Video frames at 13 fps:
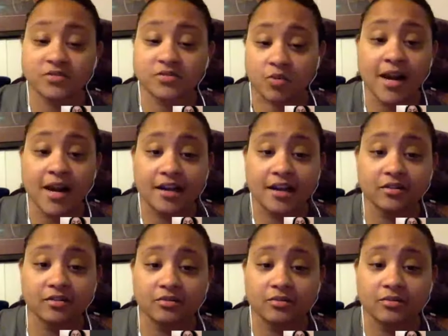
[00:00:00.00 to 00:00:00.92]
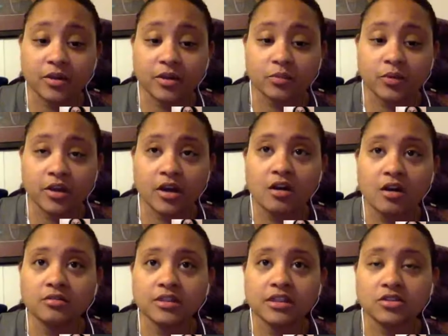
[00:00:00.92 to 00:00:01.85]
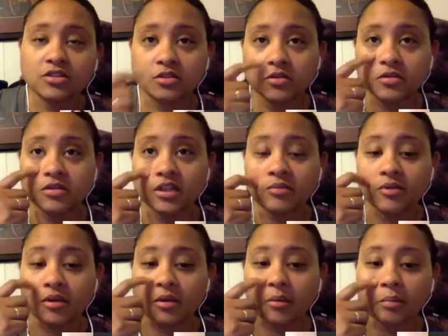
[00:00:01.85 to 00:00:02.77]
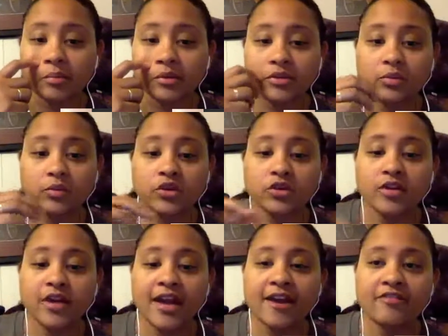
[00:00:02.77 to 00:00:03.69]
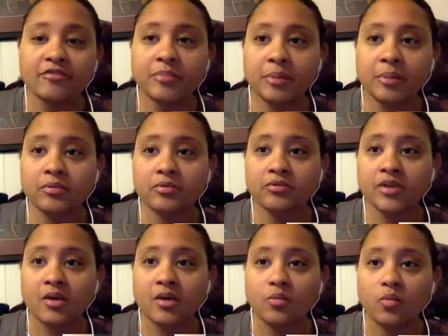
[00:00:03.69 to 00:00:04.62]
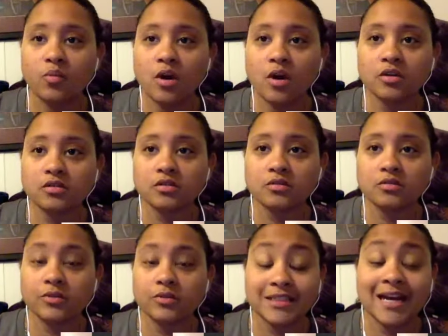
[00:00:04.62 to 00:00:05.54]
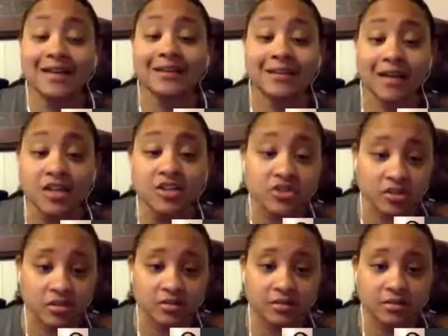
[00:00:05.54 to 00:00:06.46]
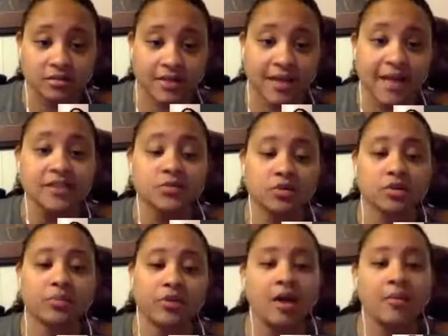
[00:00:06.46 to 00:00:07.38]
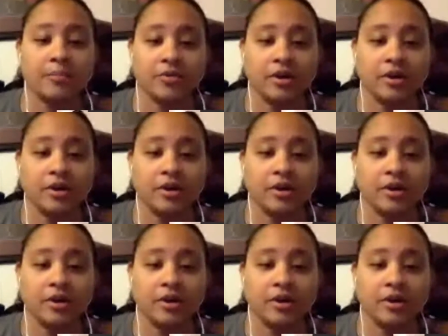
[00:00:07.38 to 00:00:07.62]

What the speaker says: right. We all need to do something. But then when you have people that want retaliation, that's where the problem